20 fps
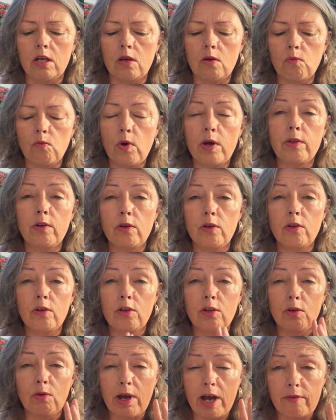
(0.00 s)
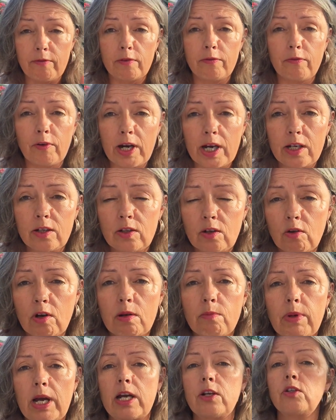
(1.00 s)
whether you have a friend,
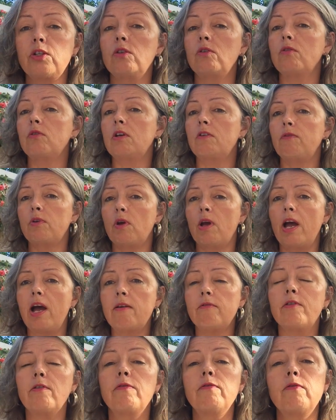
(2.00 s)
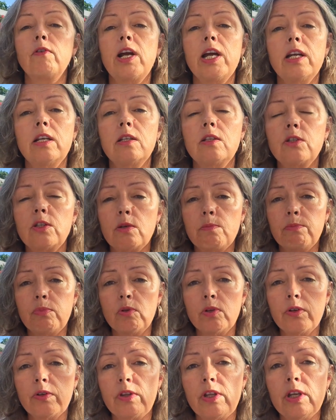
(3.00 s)
going back to if you have a friend,
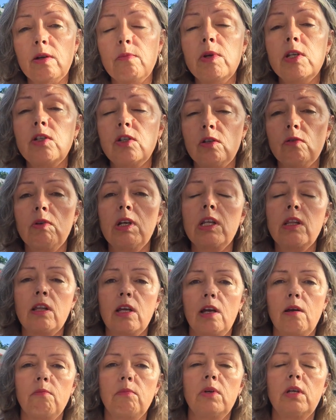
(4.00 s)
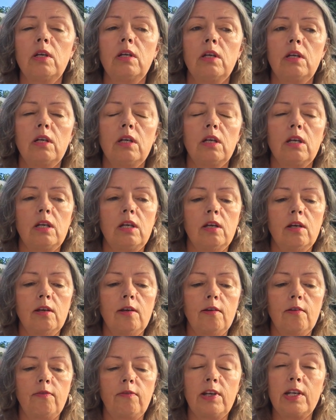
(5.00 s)
support them in doing them.
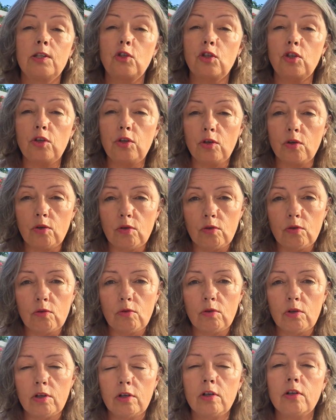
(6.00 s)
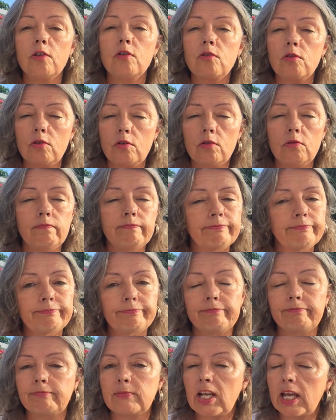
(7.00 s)
If it's you,
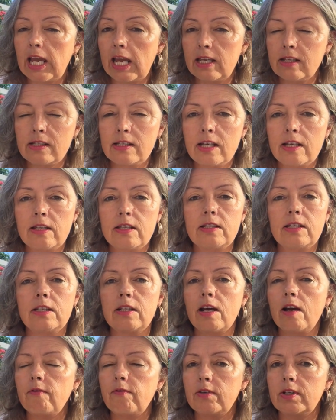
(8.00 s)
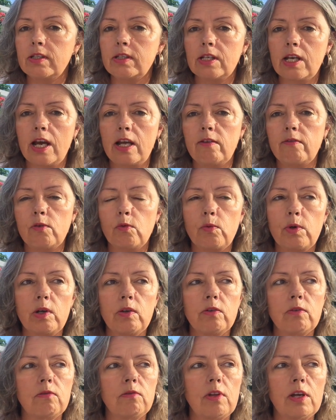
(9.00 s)
can't say this enough, and it's kind of a
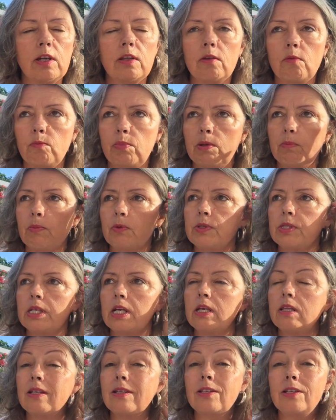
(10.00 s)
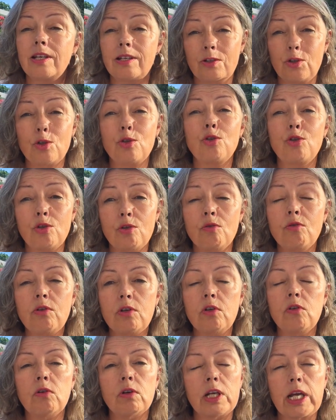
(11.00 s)
weird thing that people say these days do
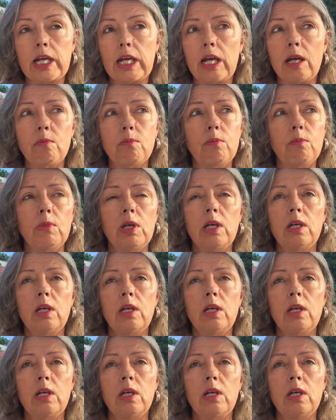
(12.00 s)
you, and I can't,